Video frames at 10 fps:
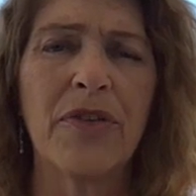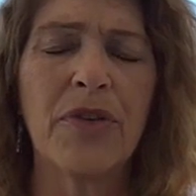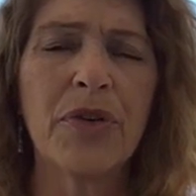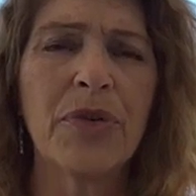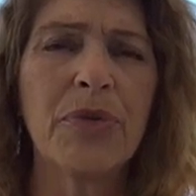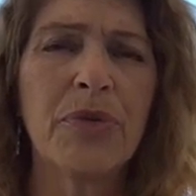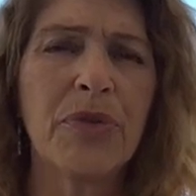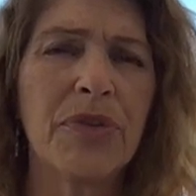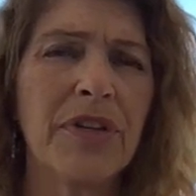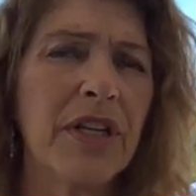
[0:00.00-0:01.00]
you
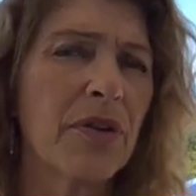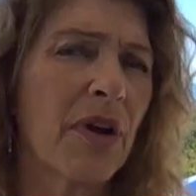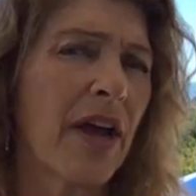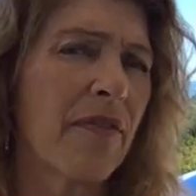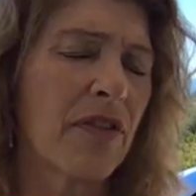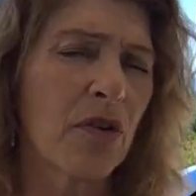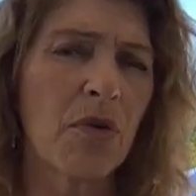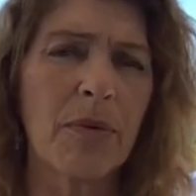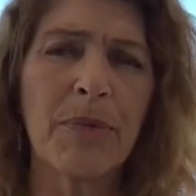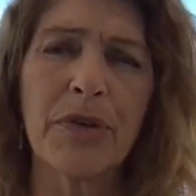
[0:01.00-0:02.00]
neither have the
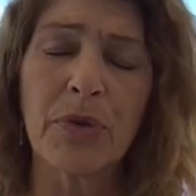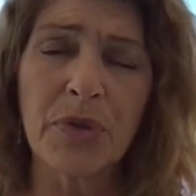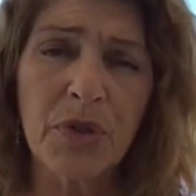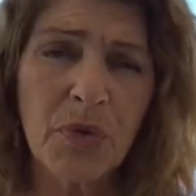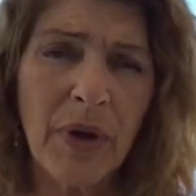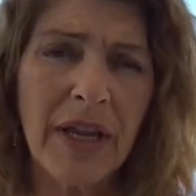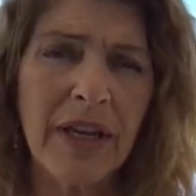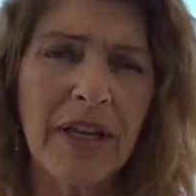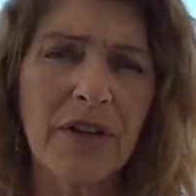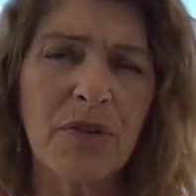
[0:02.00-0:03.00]
equipment or
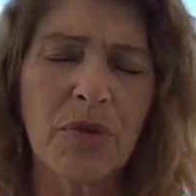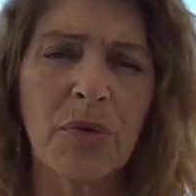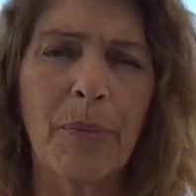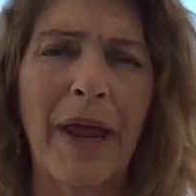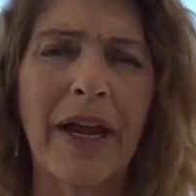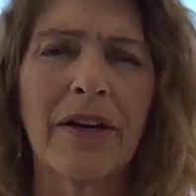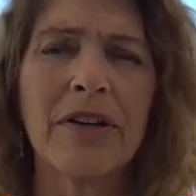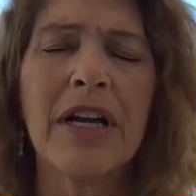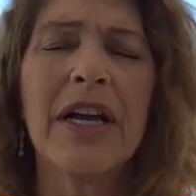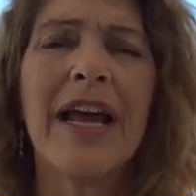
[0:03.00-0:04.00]
training to
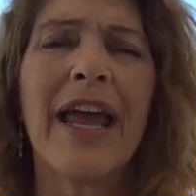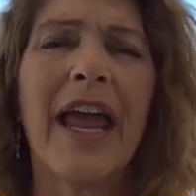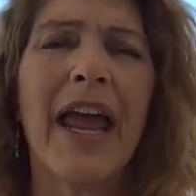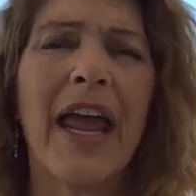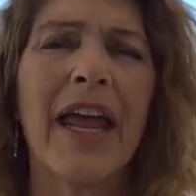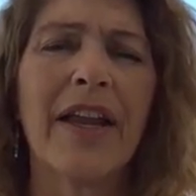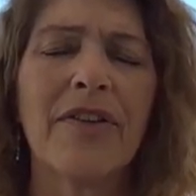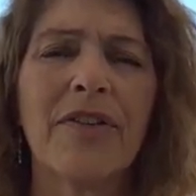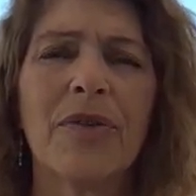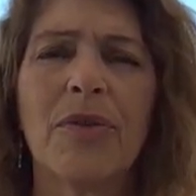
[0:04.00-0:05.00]
repair,
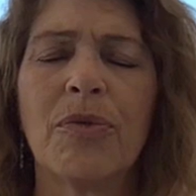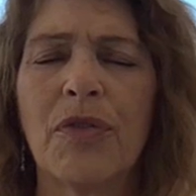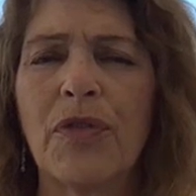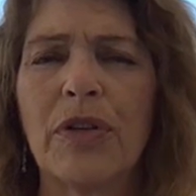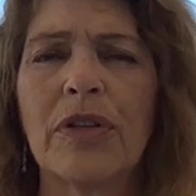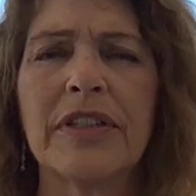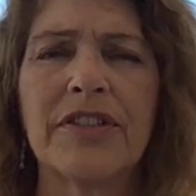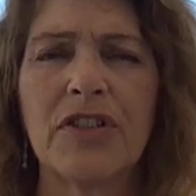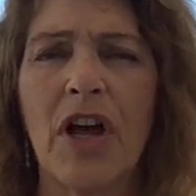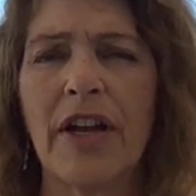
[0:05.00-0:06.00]
and referral
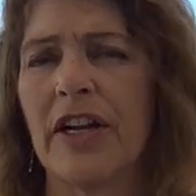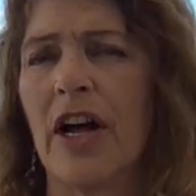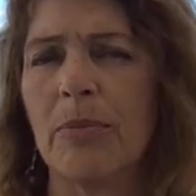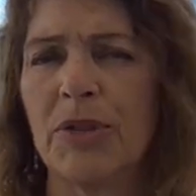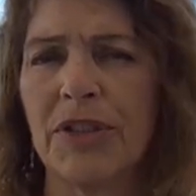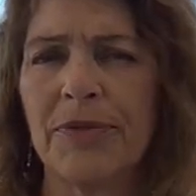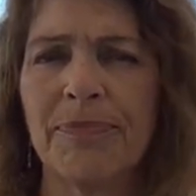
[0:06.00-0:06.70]
is not an option.